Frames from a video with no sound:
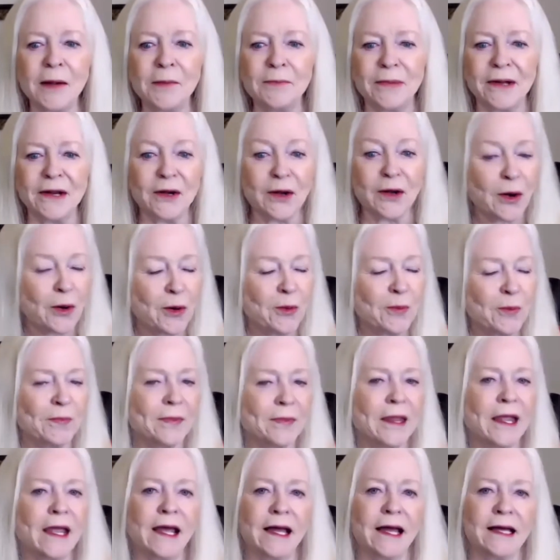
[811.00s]
But no,
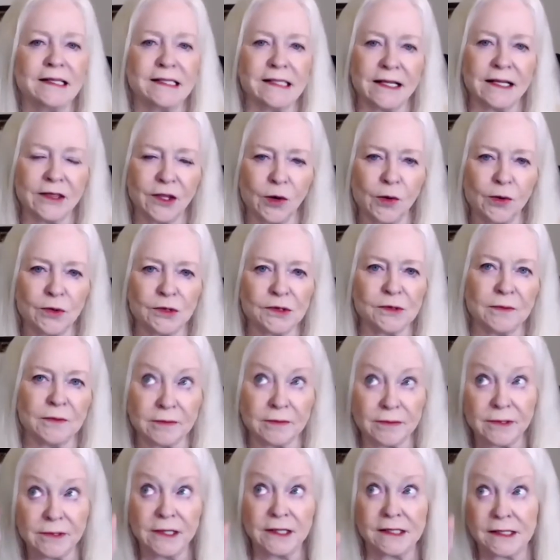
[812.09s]
said
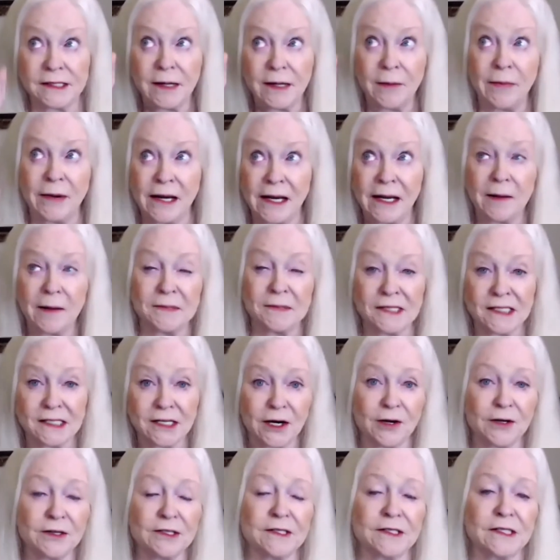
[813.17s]
somebody
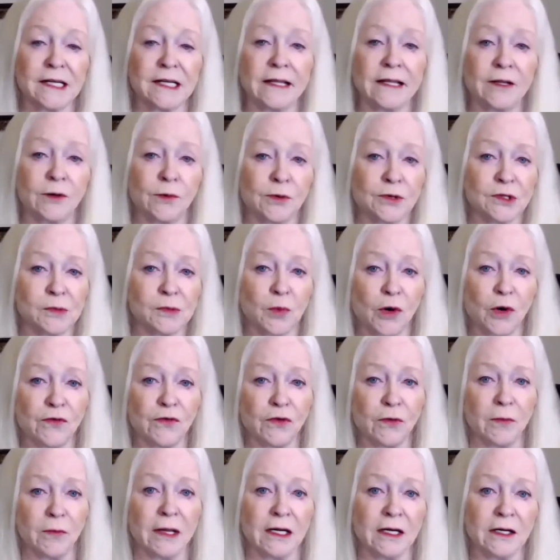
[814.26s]
upstairs said there was more
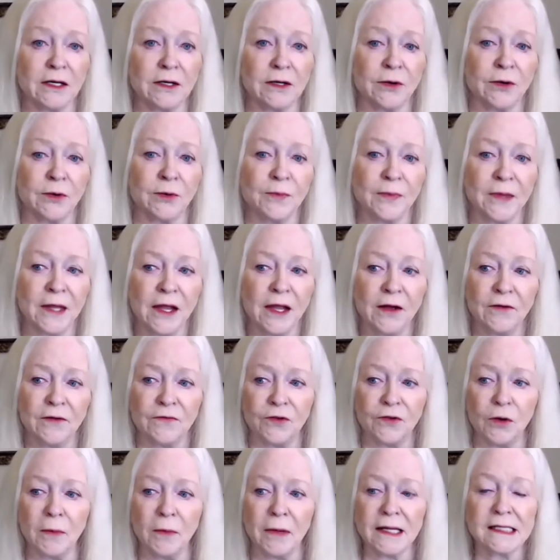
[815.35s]
for me to do. A
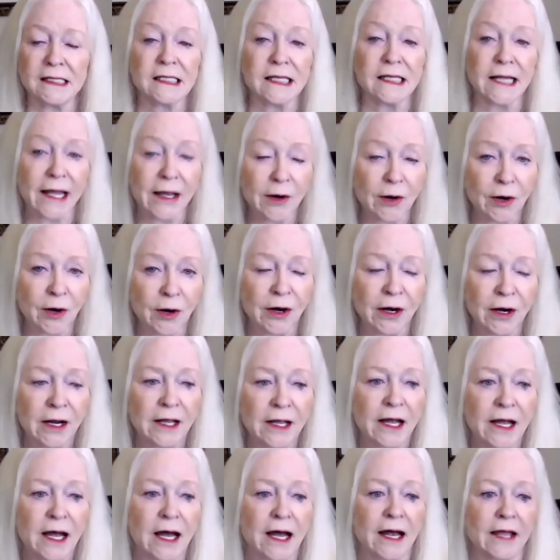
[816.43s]
few months later,
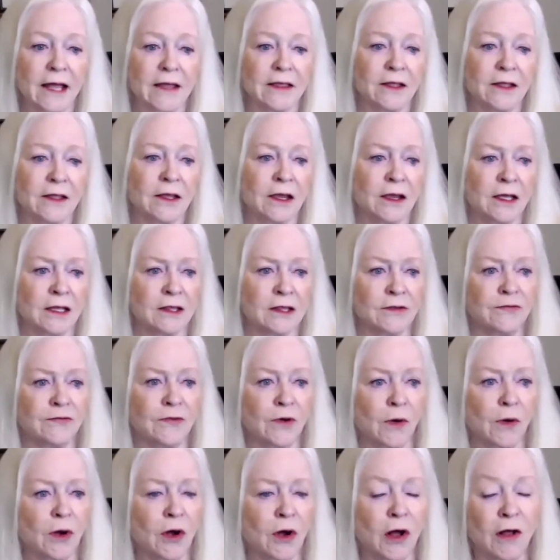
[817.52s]
I get the
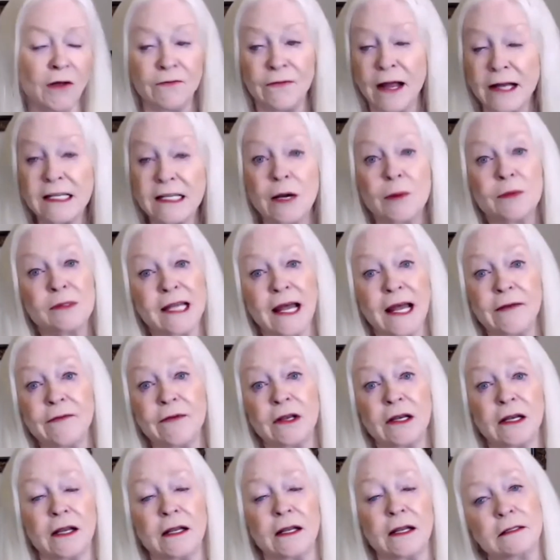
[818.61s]
phone call. In fact, I was
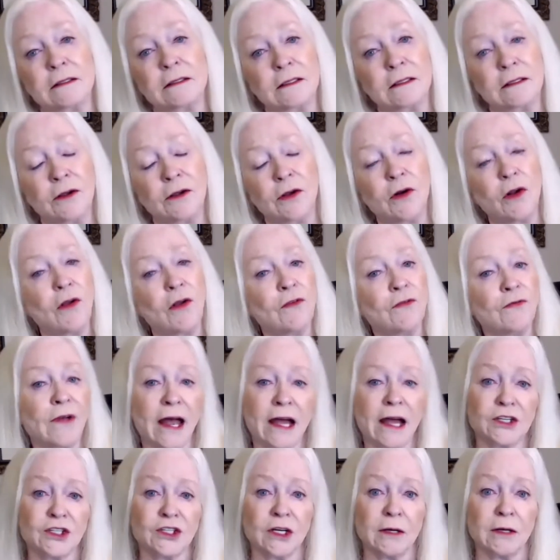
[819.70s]
having a good
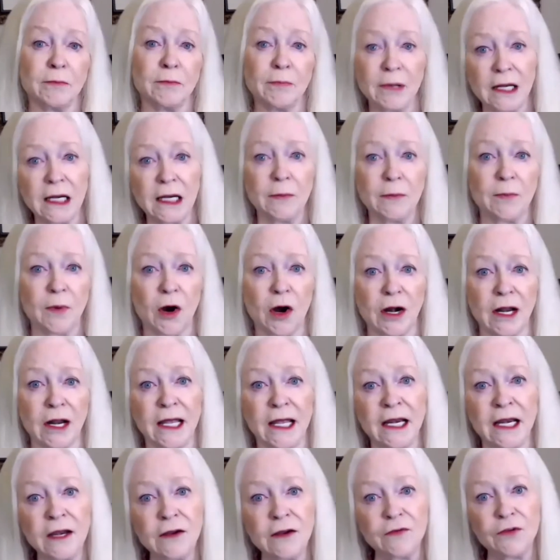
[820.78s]
old-fashioned pity party.
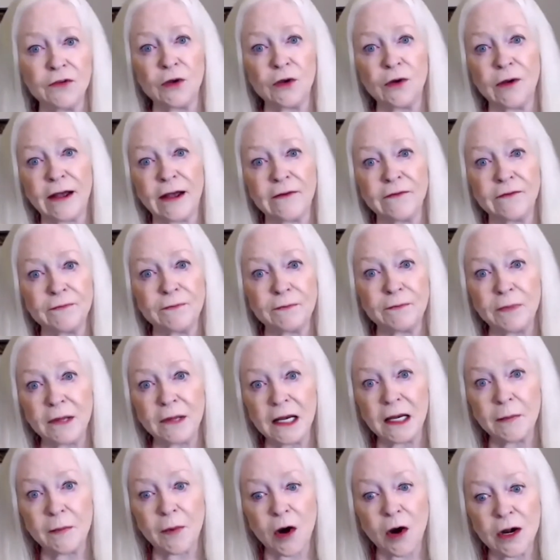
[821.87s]
Any of you have
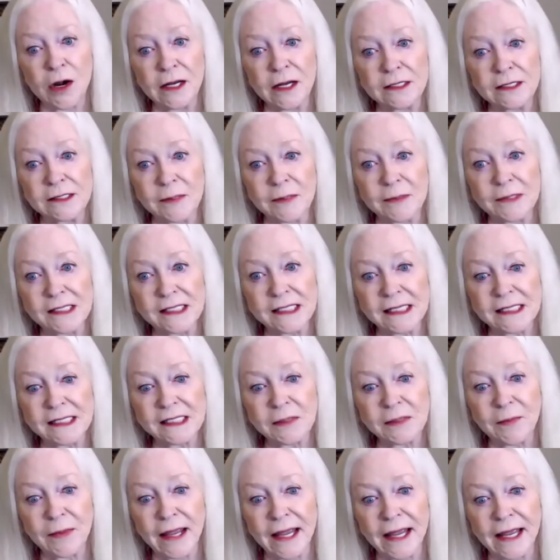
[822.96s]
pity parties? Let me see
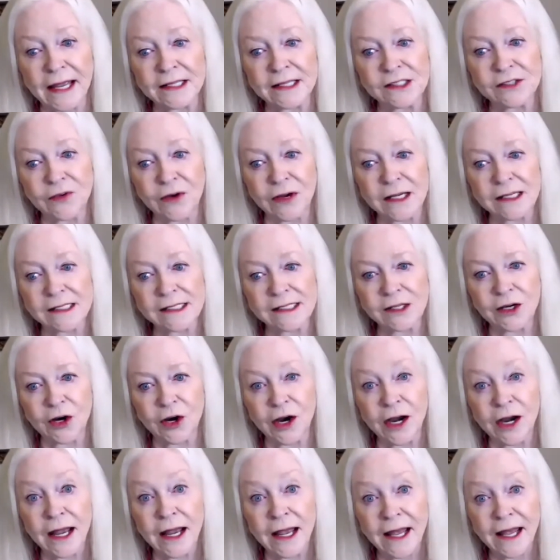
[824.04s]
some hands raised here.